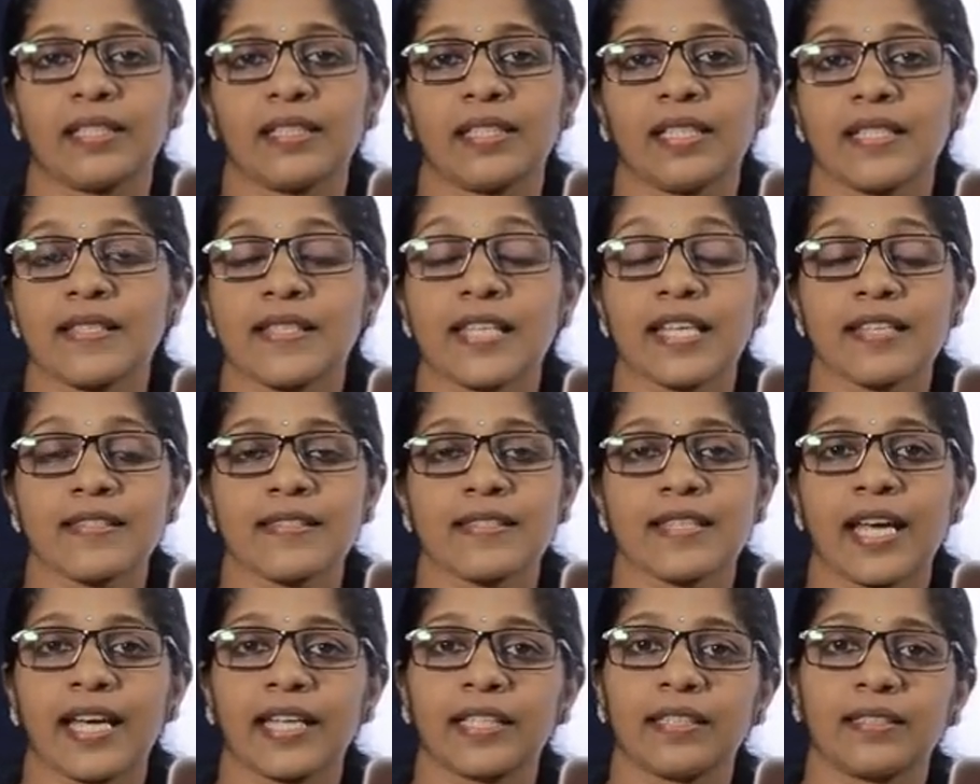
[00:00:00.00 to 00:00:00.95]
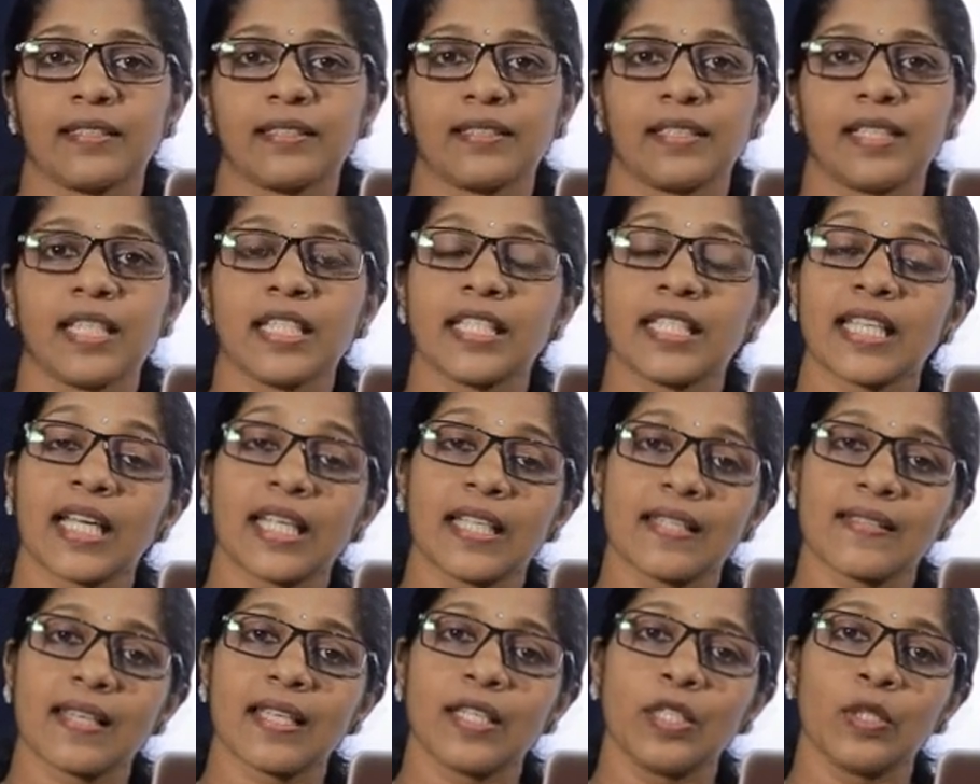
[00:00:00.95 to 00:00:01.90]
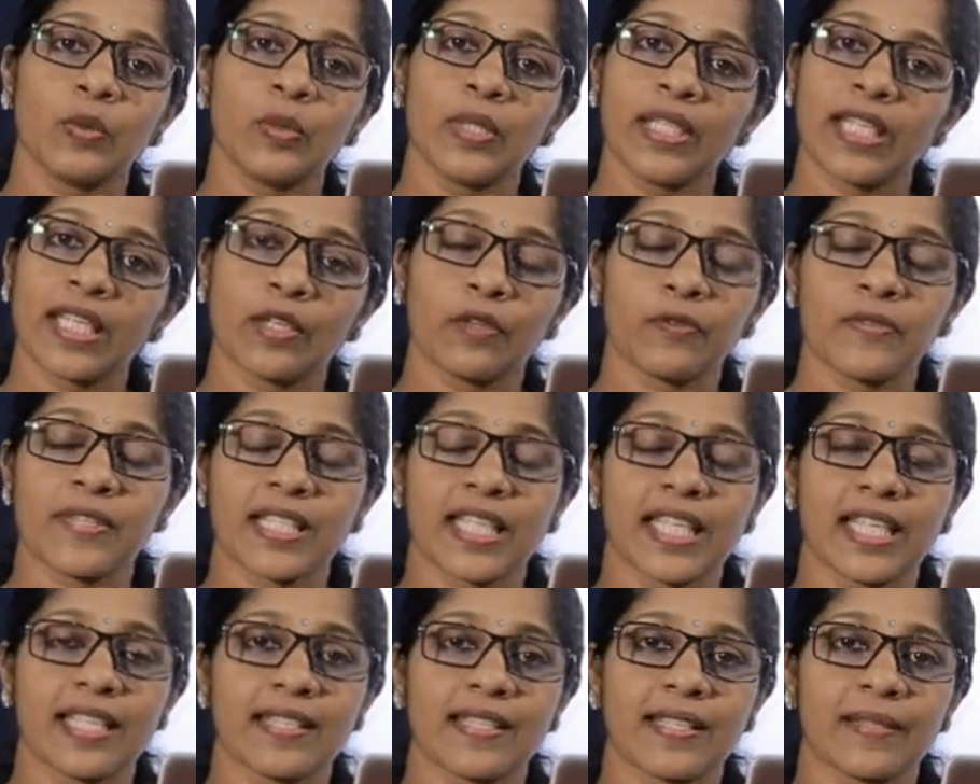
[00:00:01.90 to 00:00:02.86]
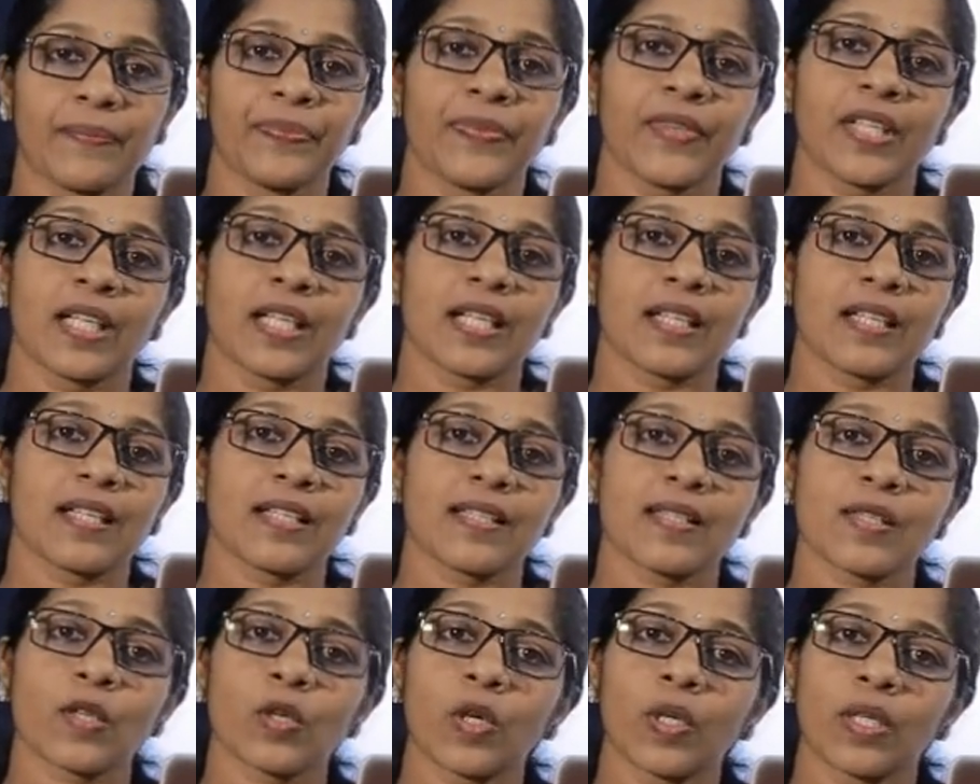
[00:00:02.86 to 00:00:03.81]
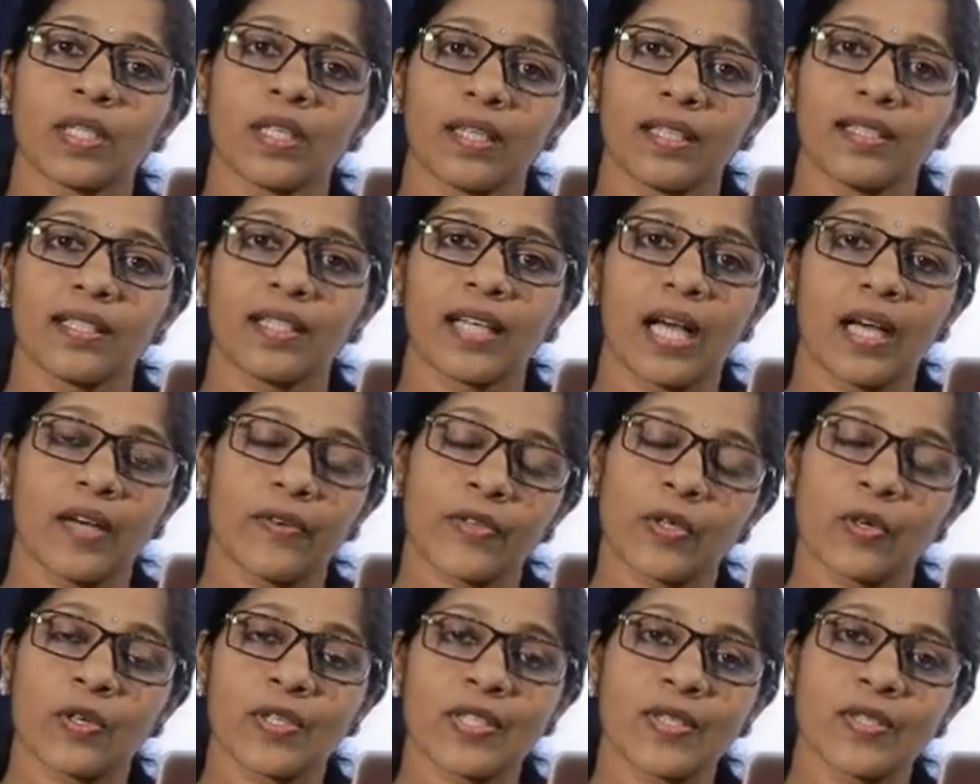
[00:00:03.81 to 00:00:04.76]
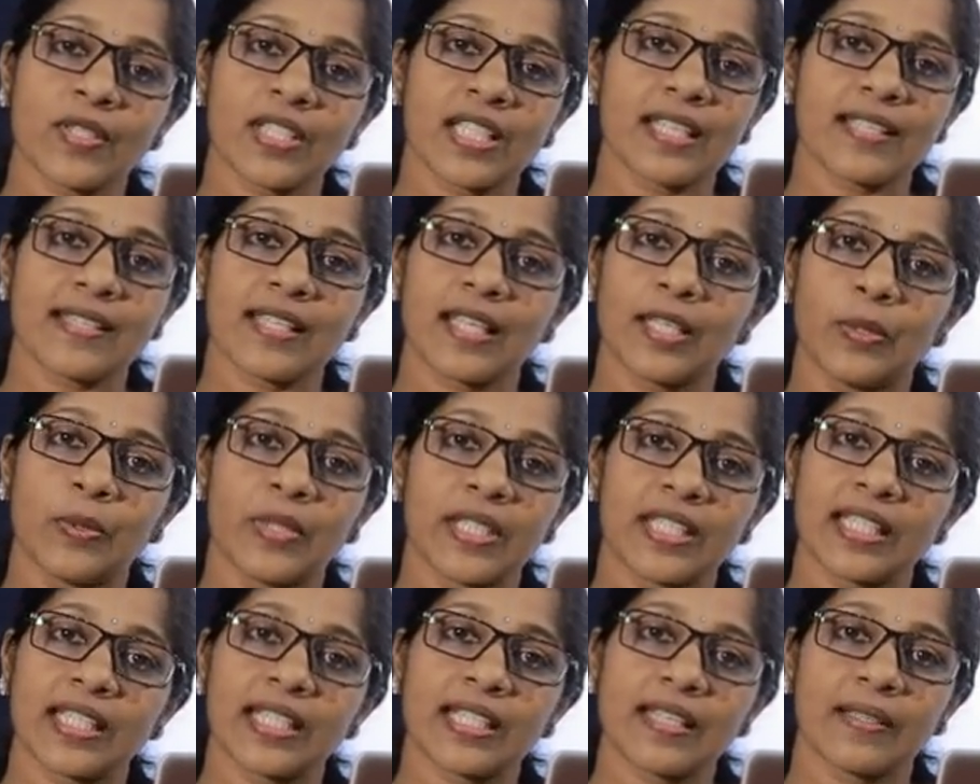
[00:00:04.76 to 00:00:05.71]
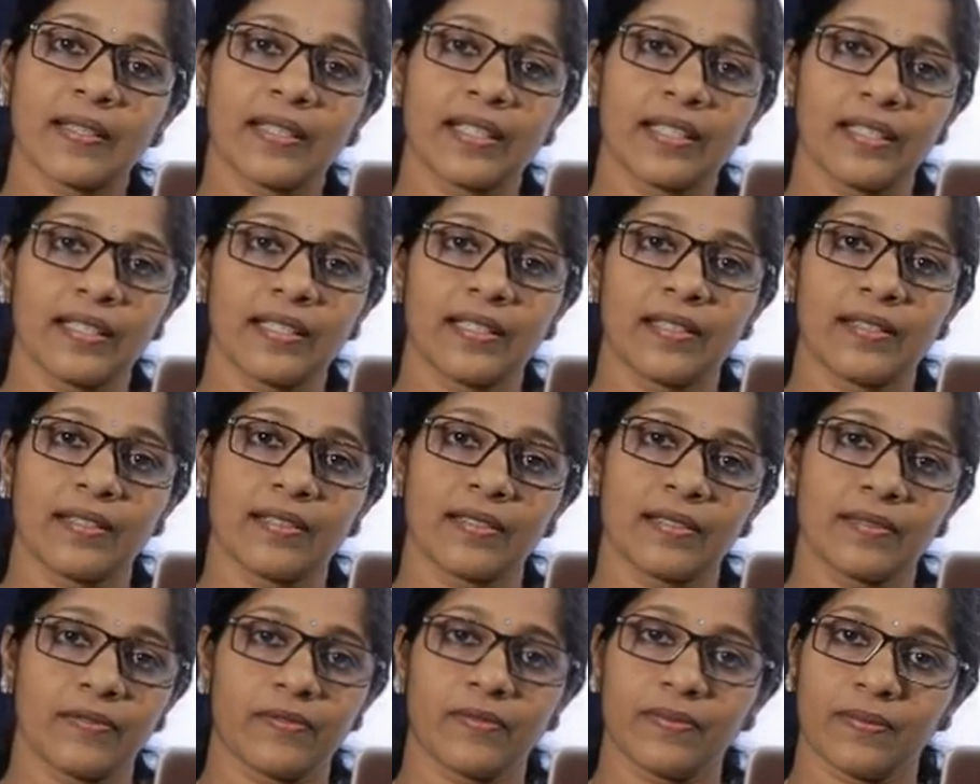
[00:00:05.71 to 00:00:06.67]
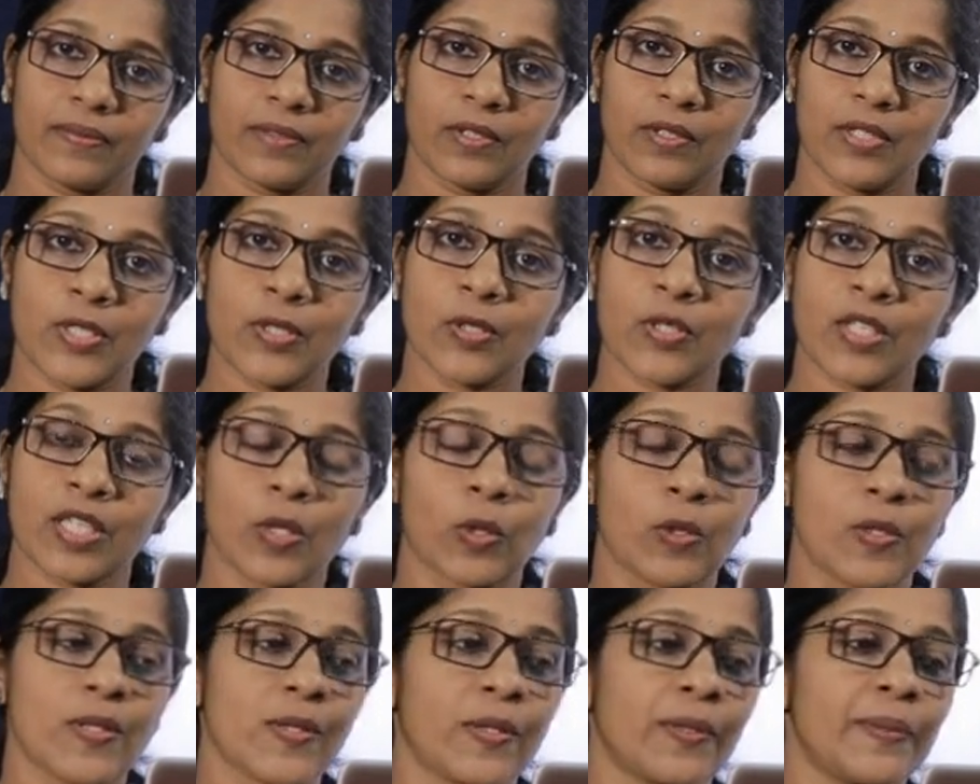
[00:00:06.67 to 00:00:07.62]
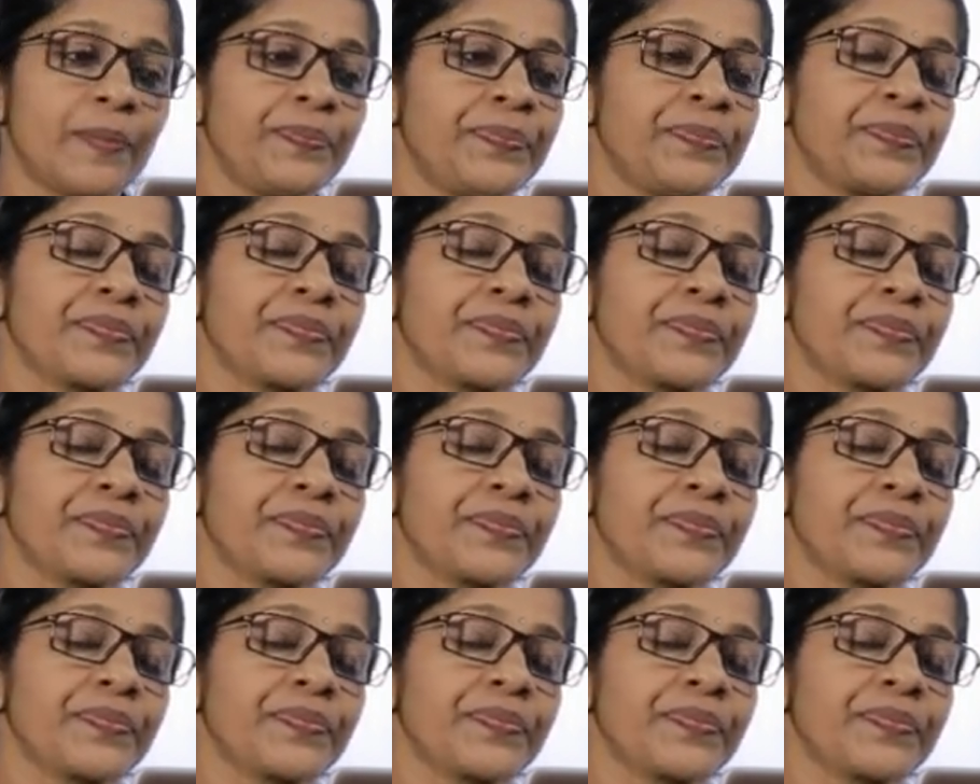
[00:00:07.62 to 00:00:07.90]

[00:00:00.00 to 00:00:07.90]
it says that India is a union of states. So our constitution is a unitary constitution also.